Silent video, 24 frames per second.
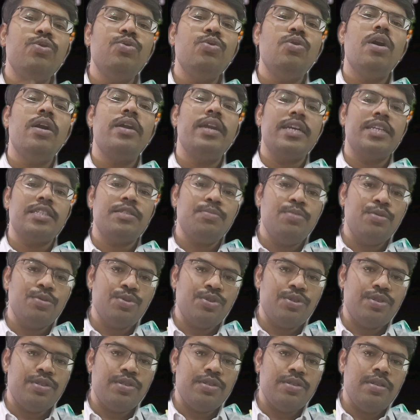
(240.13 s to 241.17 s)
you got
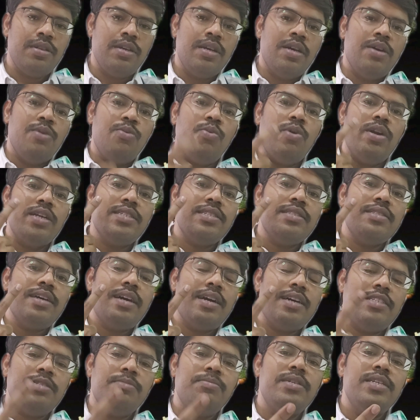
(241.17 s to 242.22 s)
exposed. What is the
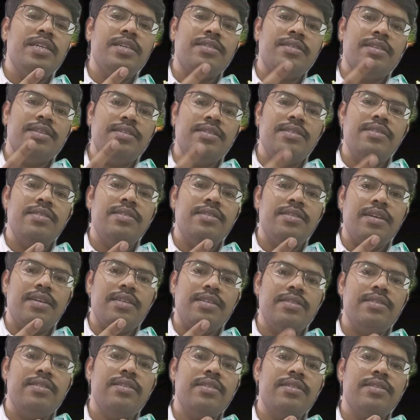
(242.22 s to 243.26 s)
HBsAg
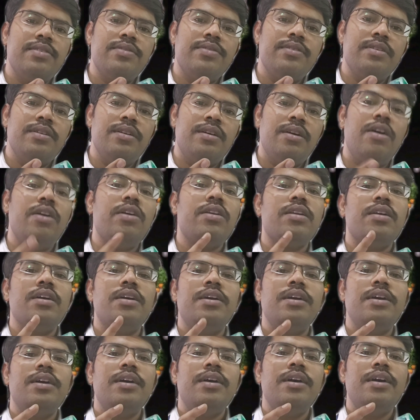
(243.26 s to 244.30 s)
titer or
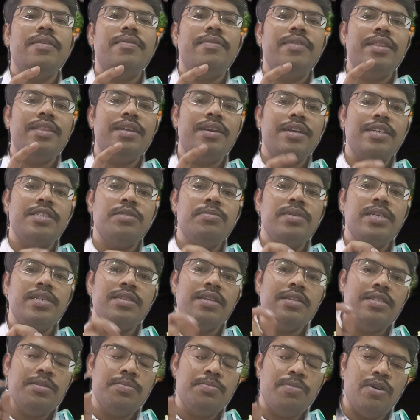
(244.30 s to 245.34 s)
whether
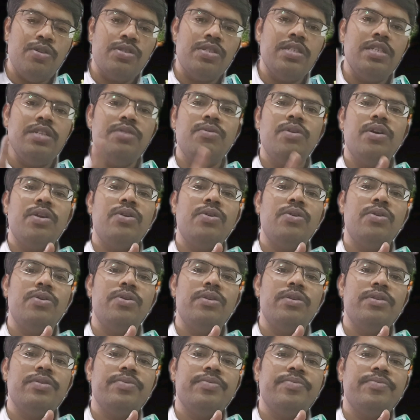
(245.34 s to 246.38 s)
HBsAg positive or
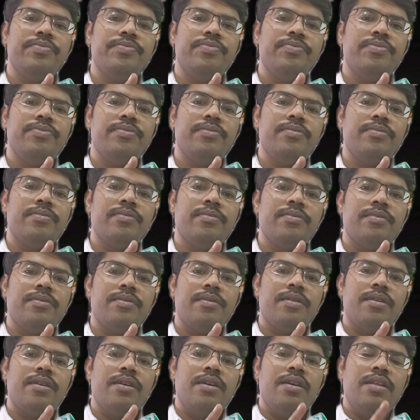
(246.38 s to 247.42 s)
not.
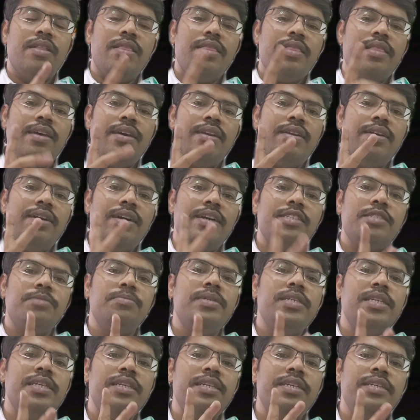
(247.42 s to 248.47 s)
Then
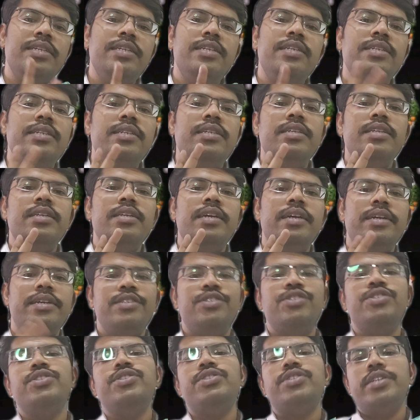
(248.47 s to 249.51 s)

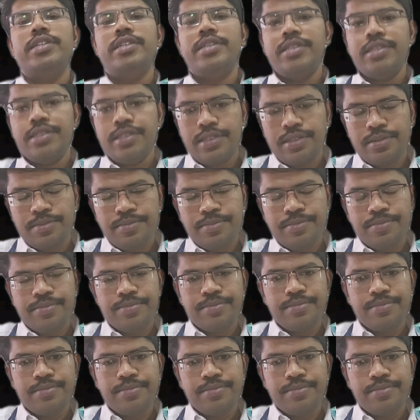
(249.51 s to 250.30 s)
HBeAg status.